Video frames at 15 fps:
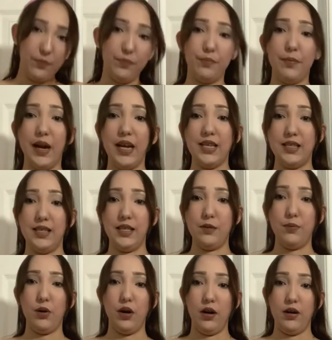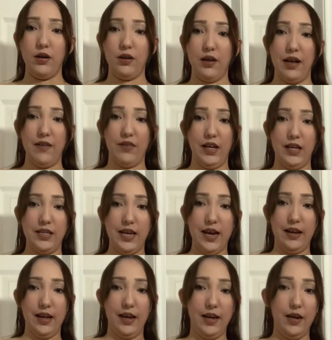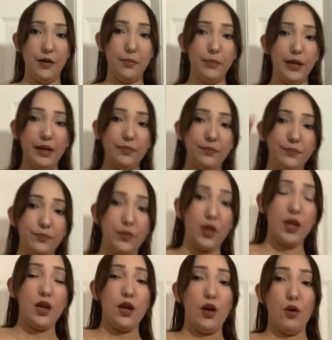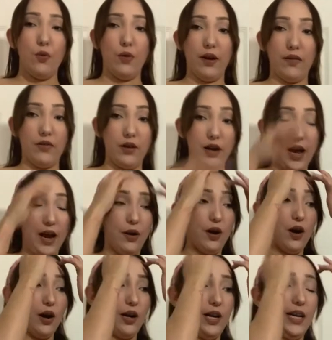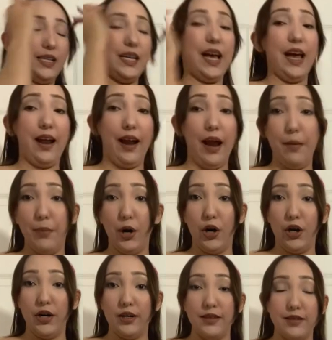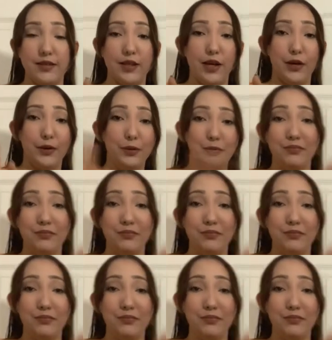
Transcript: Minus this part, you don't have like a tan line here, but whatever. I hardly tan, I burn, so